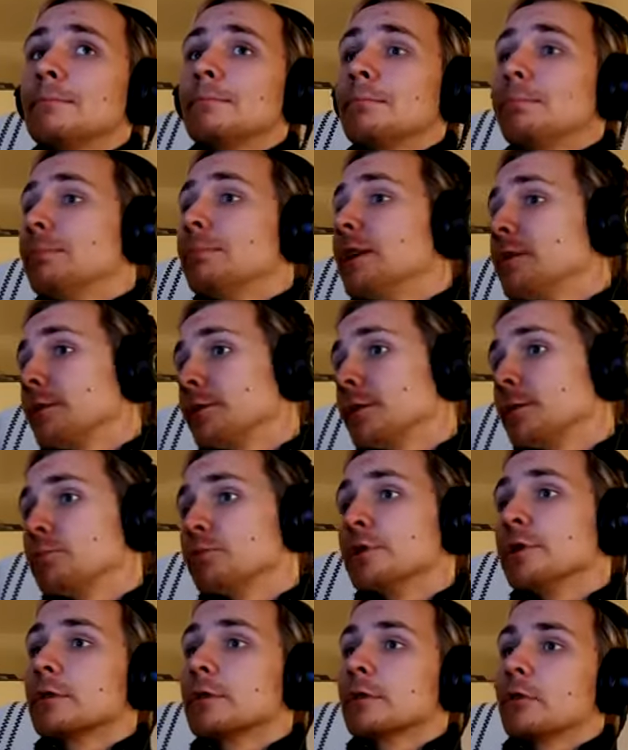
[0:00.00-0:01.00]
There's also
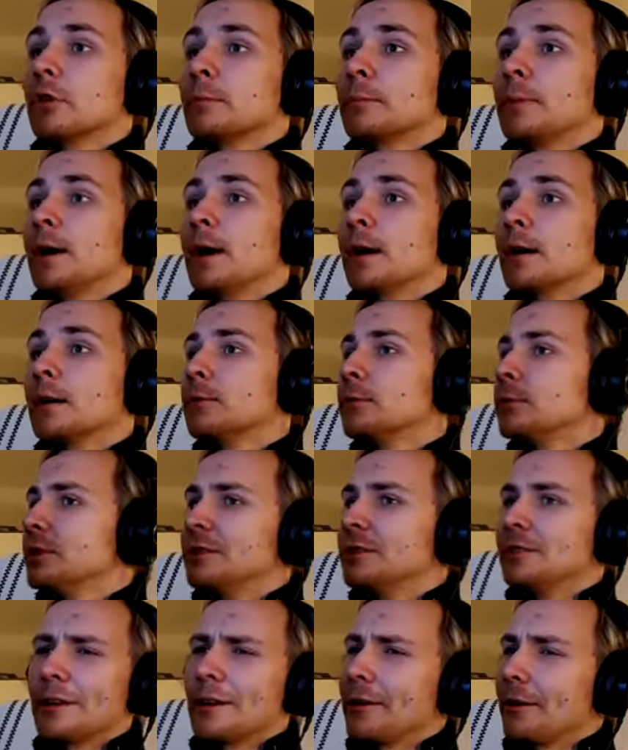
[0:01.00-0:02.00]
Prehistoric Park, which
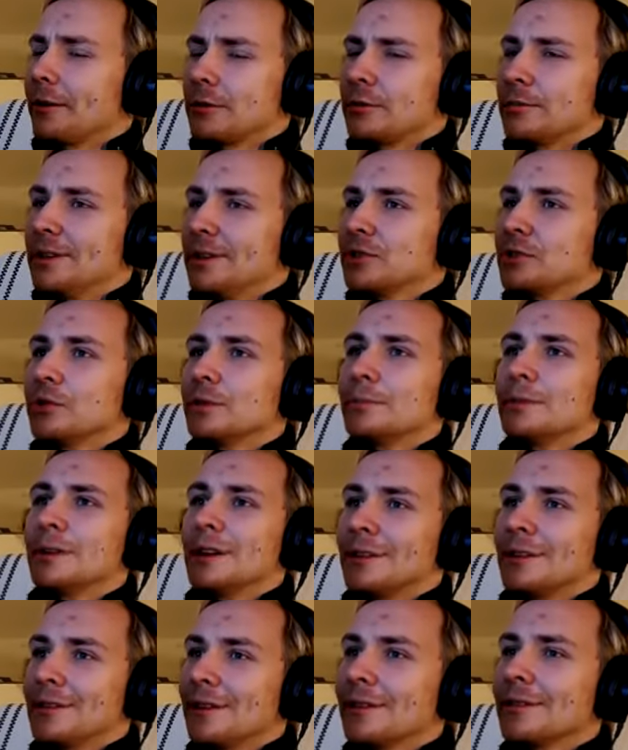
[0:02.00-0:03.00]
is not a documentary, but
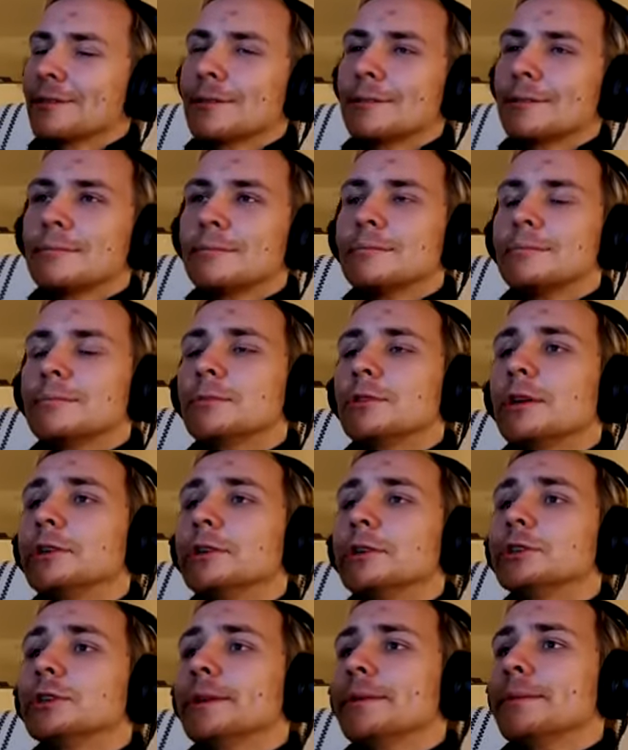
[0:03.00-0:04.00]
it does
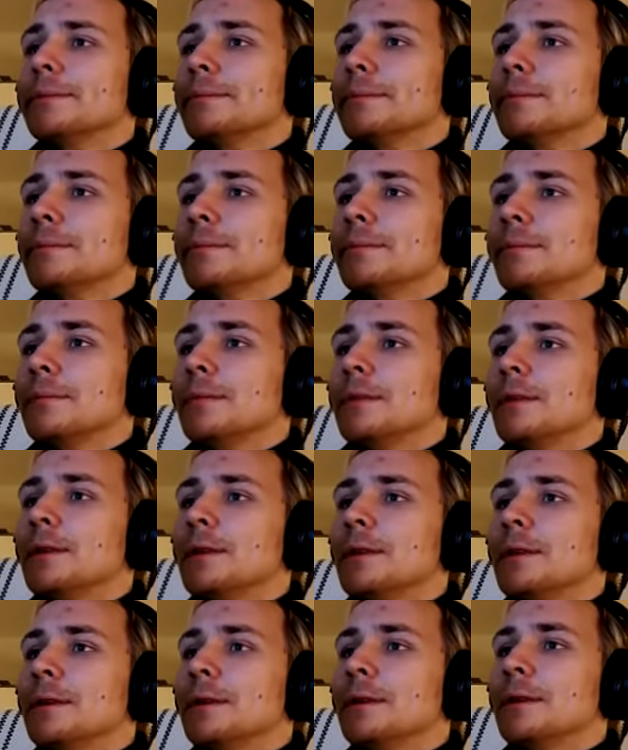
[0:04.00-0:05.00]
touch on
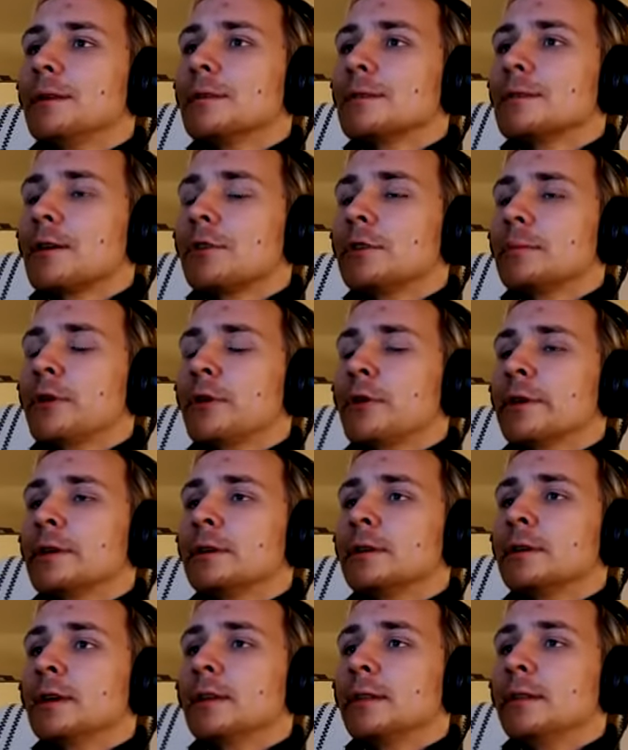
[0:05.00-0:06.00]
the South
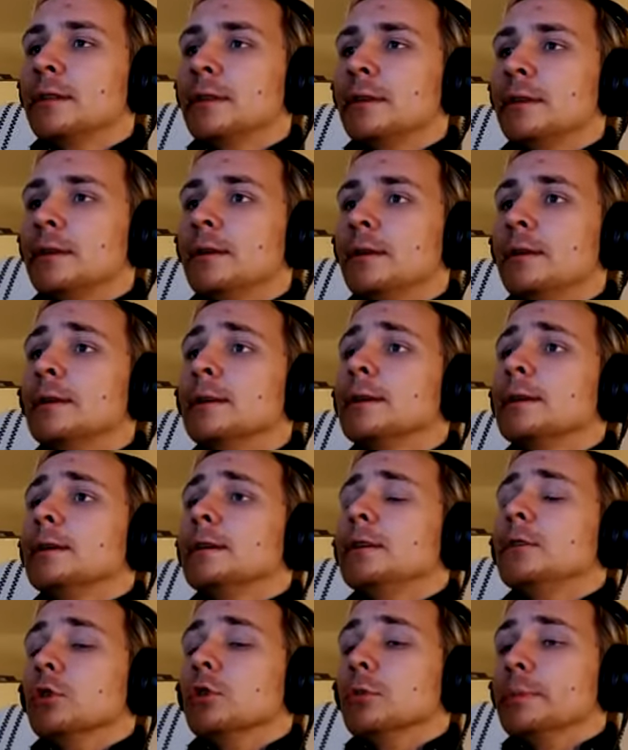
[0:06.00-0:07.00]
American and the
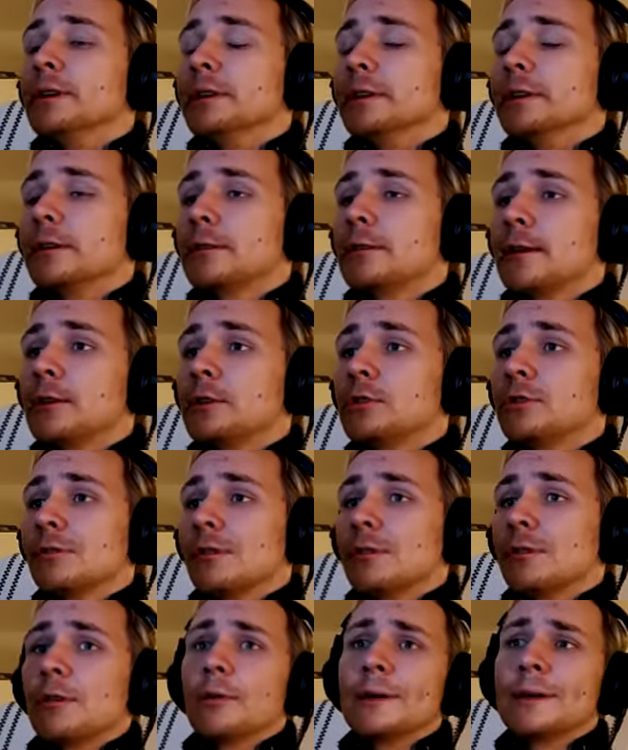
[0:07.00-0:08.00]
European extinctions,
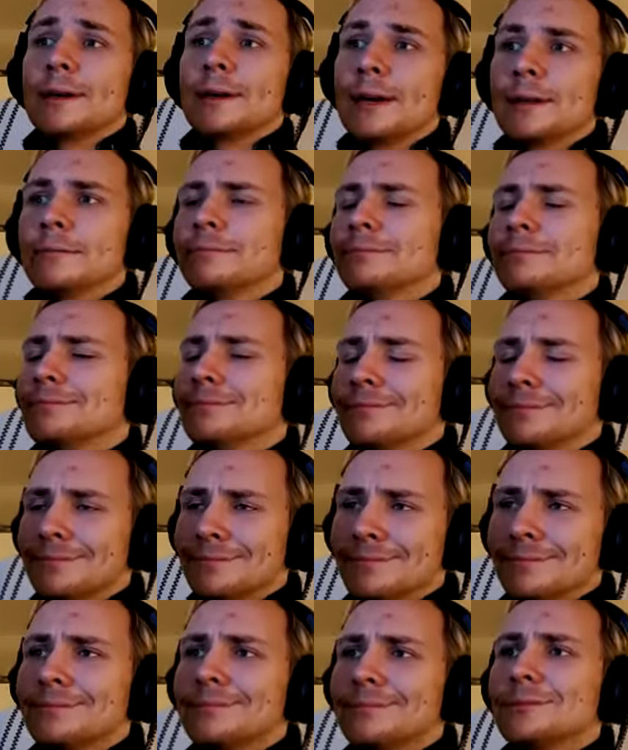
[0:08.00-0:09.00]
although again,
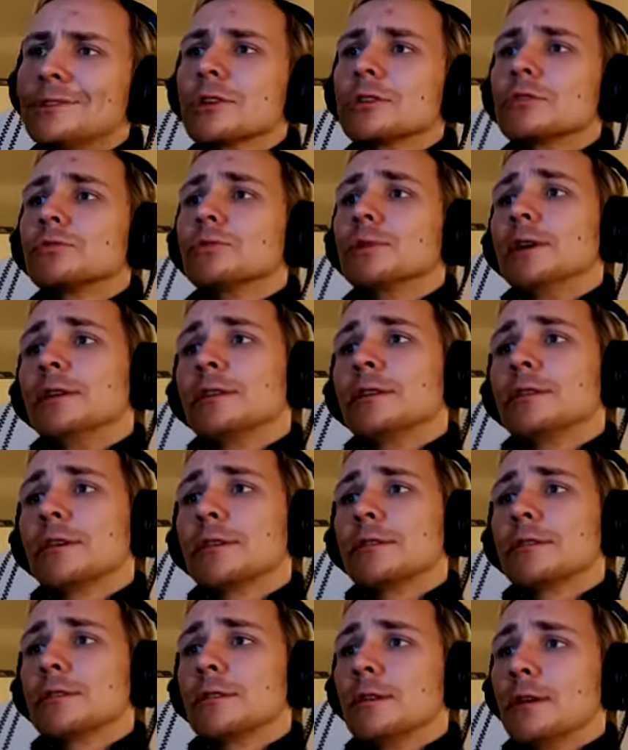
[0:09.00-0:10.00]
doesn't really
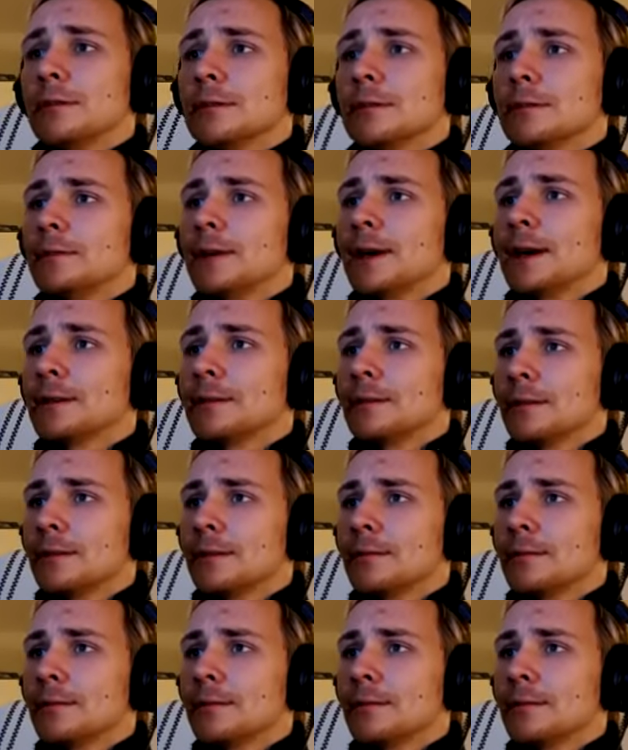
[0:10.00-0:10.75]
discuss the causal factors.